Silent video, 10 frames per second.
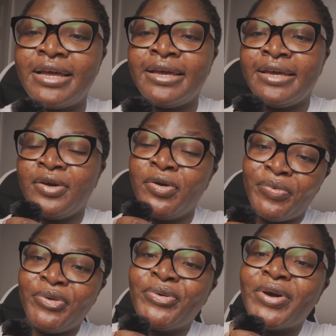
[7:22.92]
I
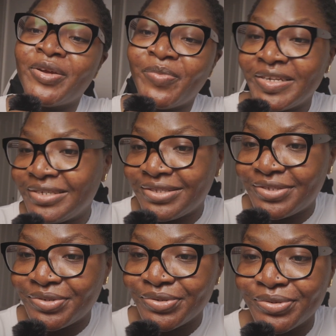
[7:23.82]
hope you are ready
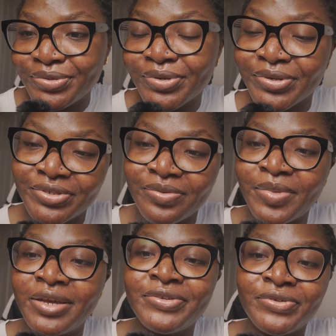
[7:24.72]
to
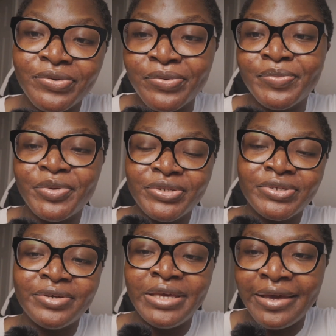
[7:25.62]
customize your own
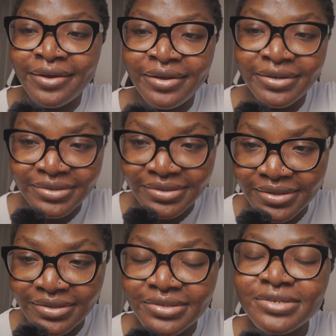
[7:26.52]
personal AI
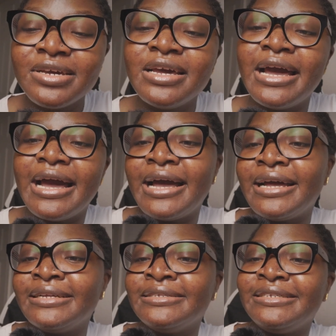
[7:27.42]
assistant,
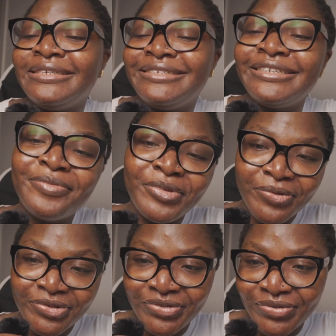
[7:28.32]
and tell me
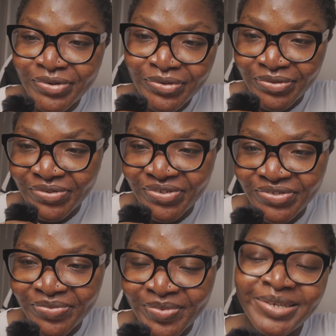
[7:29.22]
what you are going to
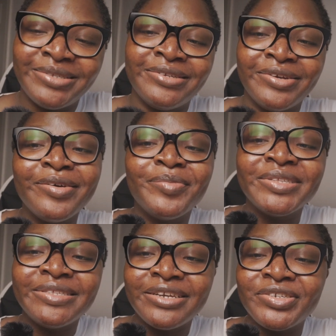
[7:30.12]
customize in the
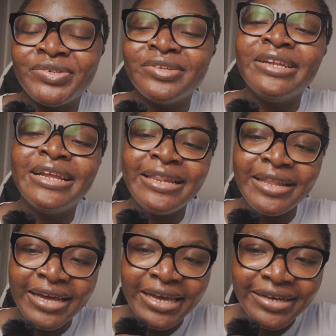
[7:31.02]
comment section.
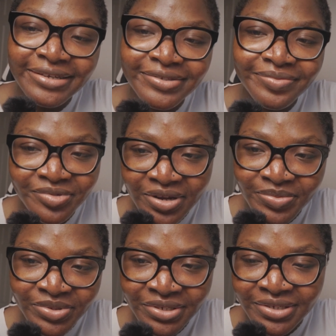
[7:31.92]
Like, subscribe
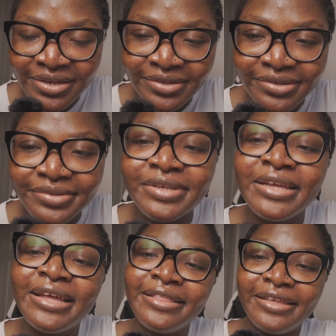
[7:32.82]
to this channel.
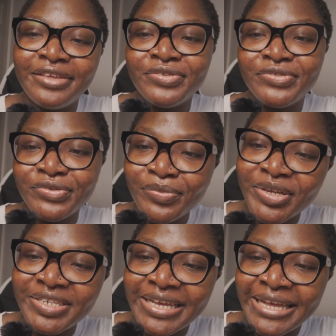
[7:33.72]
Thank you so
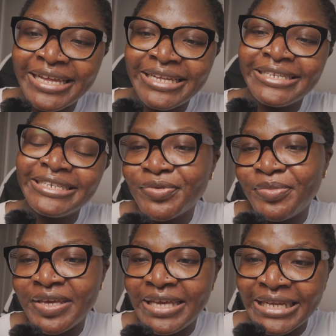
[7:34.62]
much, and join
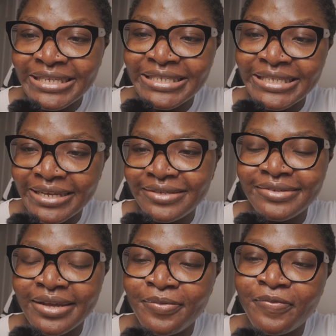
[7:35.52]
me again next
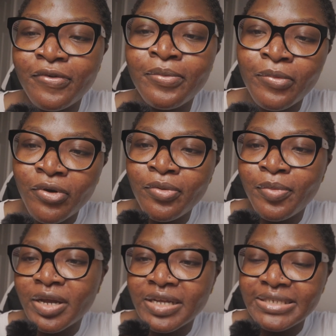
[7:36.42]
time for more
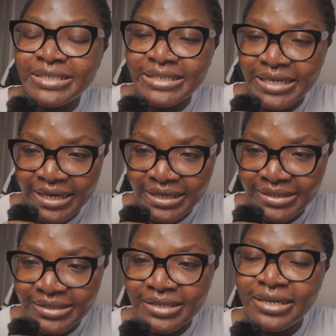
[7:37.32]
marketing
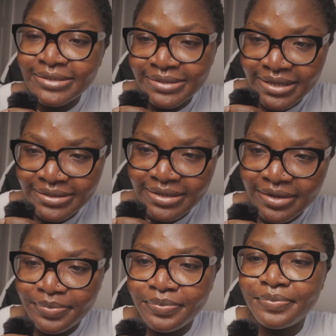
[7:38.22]
takes. Till next time.